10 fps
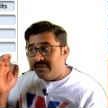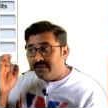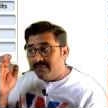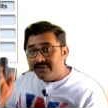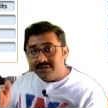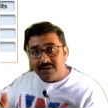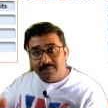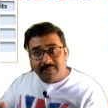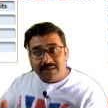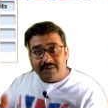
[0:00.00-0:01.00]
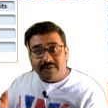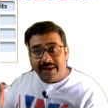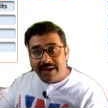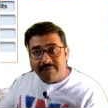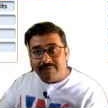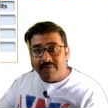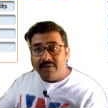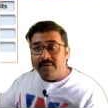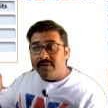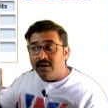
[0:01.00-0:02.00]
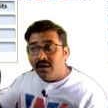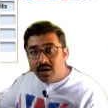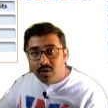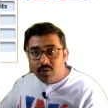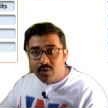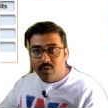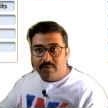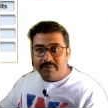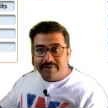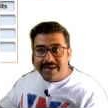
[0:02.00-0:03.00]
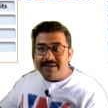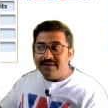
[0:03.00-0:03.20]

Fisherman Raff, Hallur Road, right?